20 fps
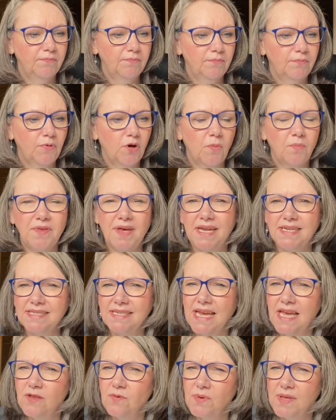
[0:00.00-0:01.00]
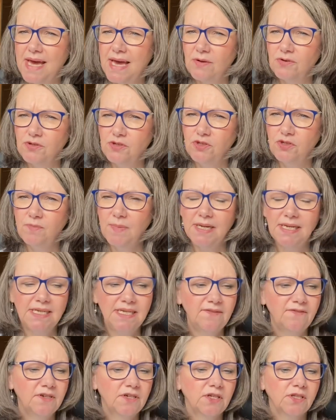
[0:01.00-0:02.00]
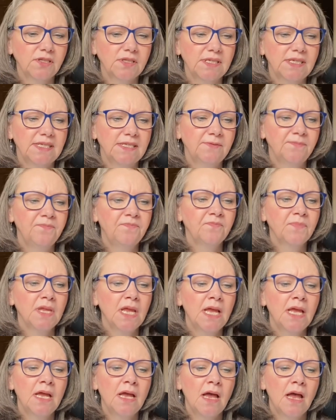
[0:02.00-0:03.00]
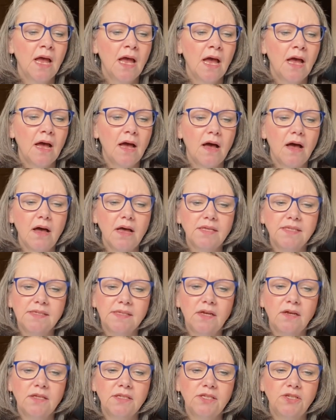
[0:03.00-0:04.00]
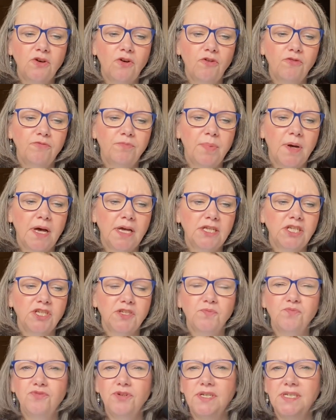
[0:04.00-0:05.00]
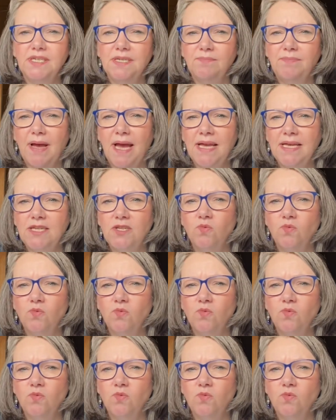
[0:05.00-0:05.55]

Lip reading: pop that together without too many difficulties. I started off by just printing page